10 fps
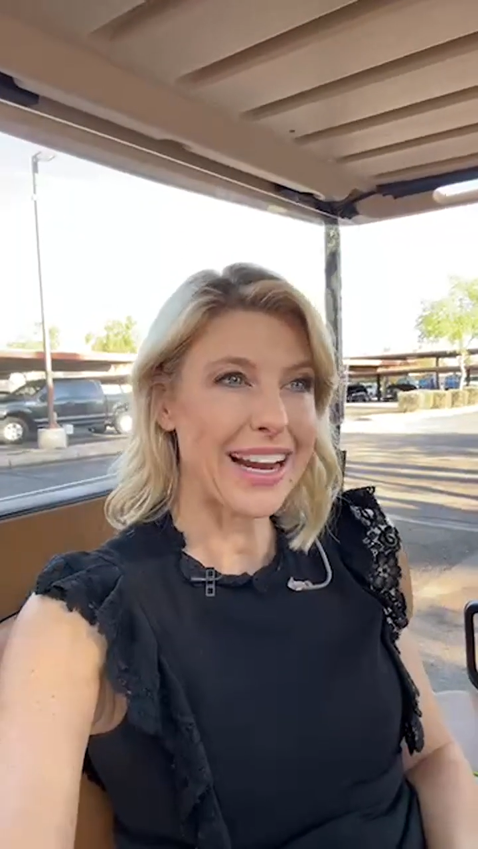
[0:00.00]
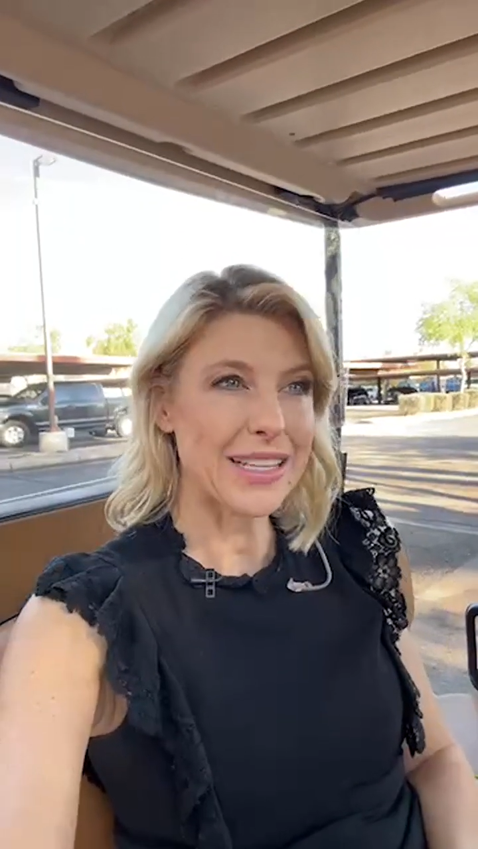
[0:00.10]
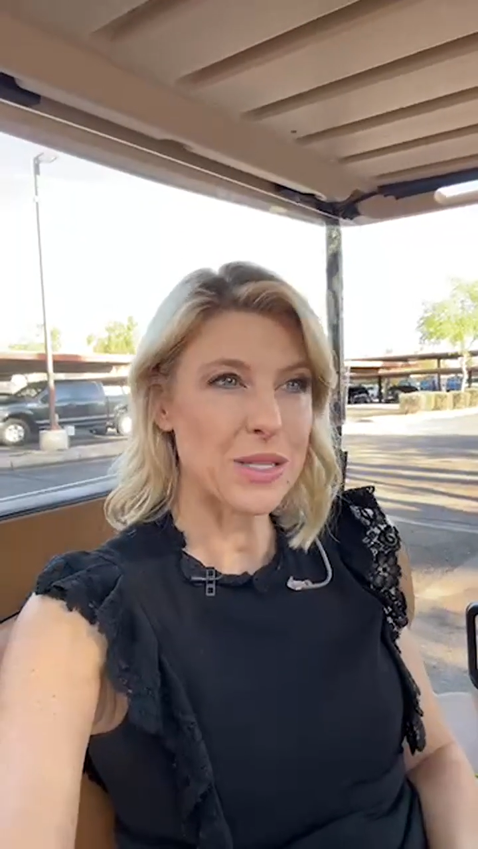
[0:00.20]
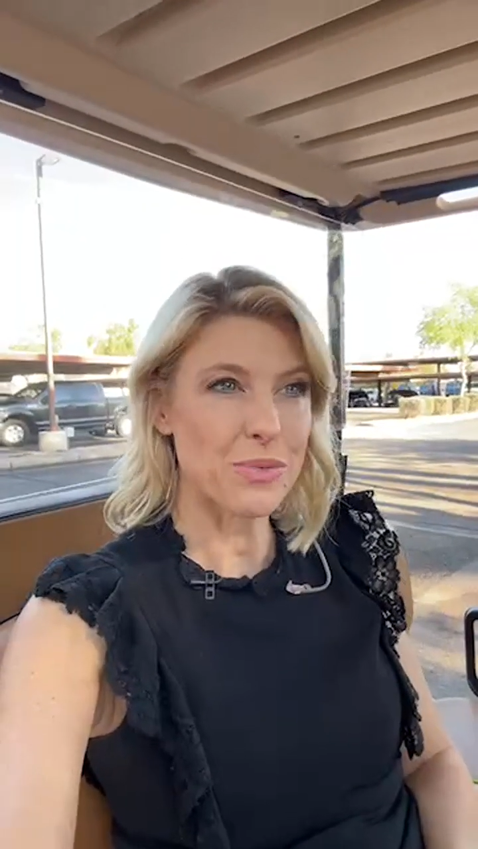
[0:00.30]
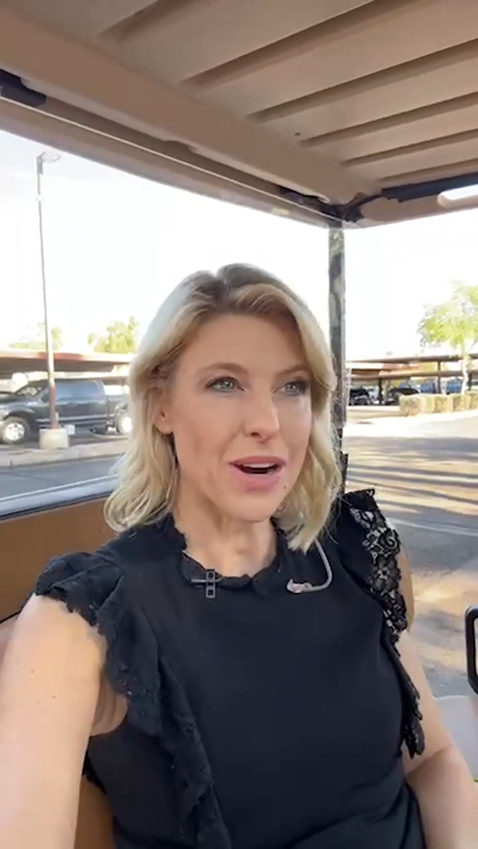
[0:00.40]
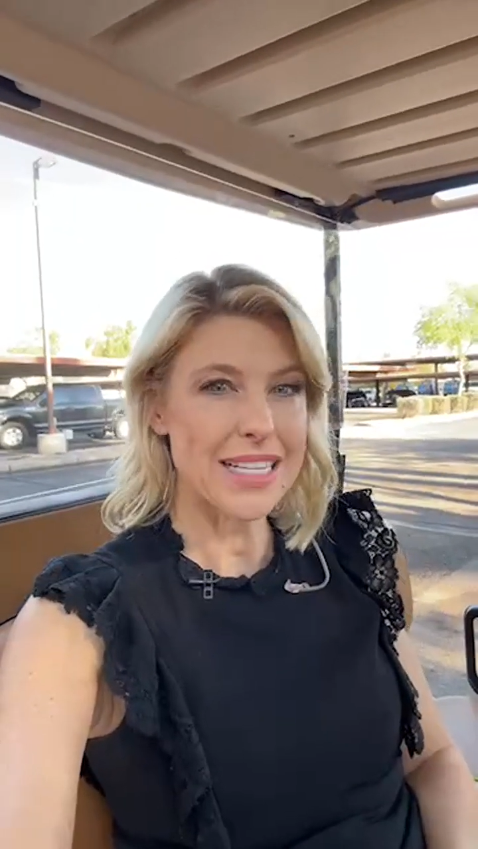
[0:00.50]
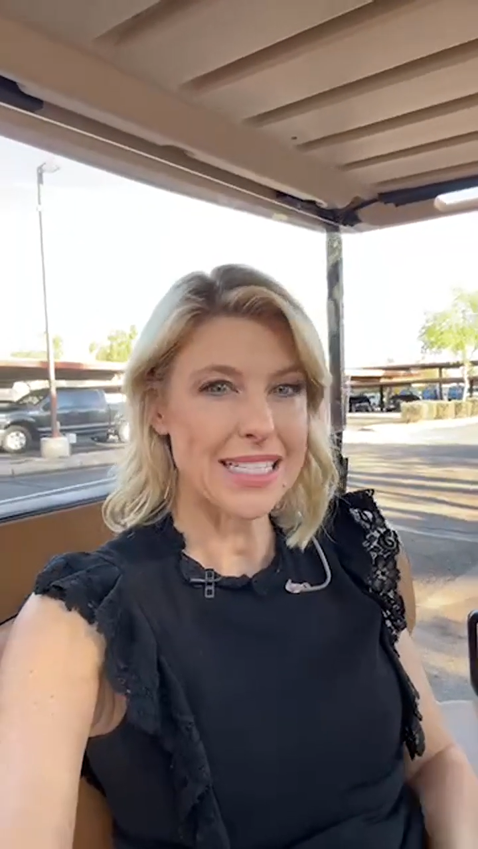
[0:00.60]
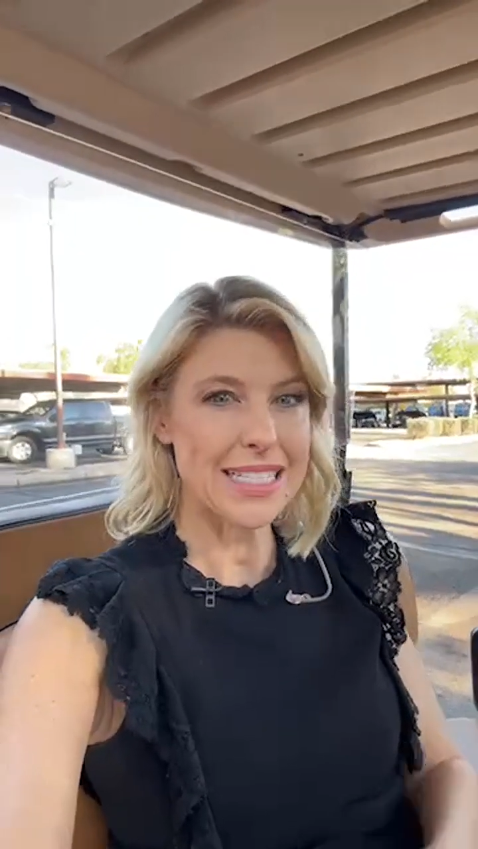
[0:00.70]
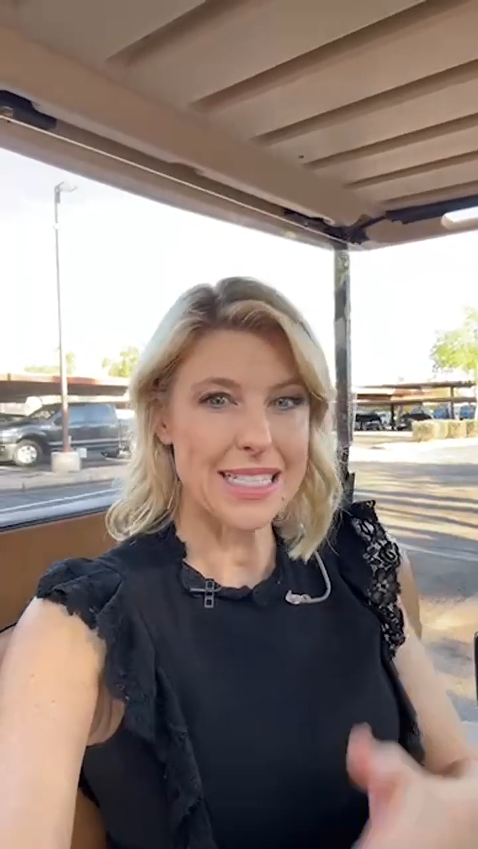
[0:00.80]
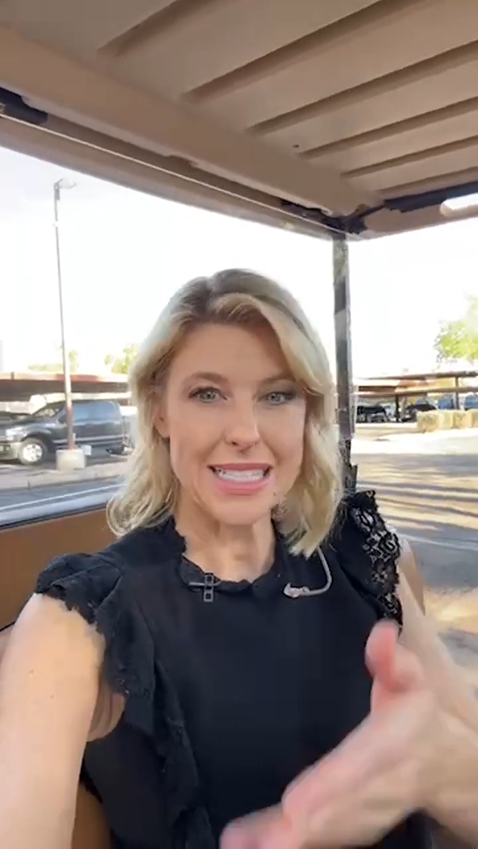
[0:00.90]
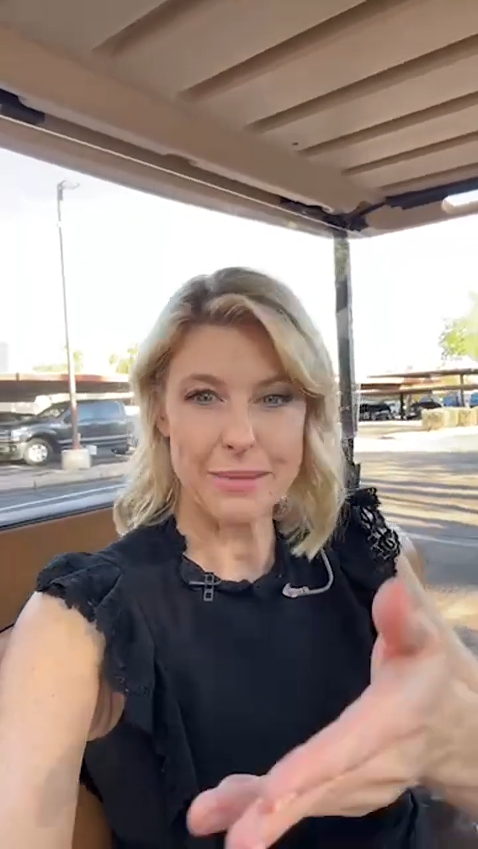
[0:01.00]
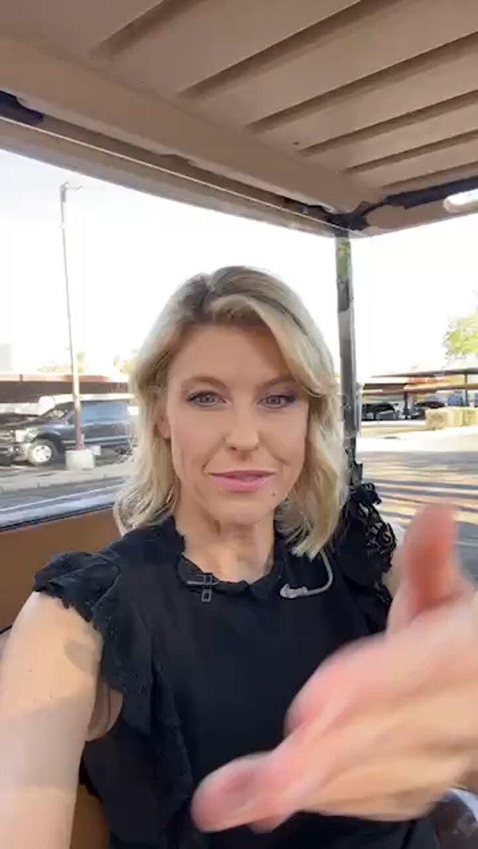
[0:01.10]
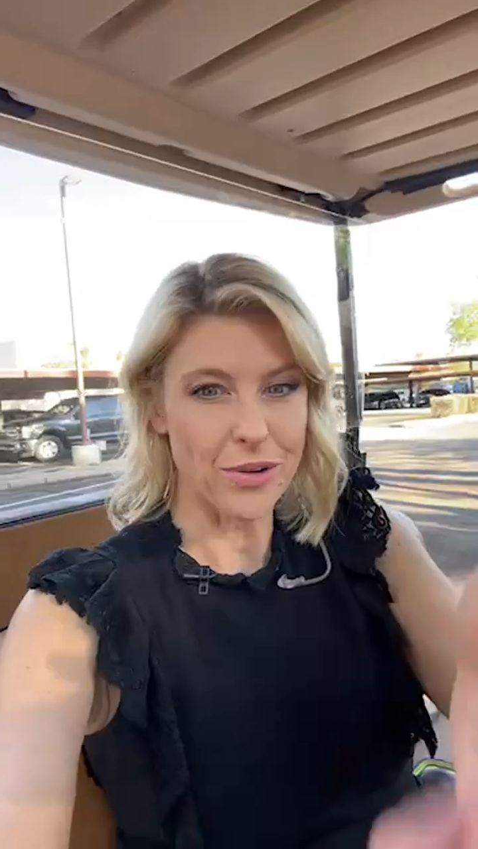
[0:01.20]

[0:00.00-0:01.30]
Not surprising, since some of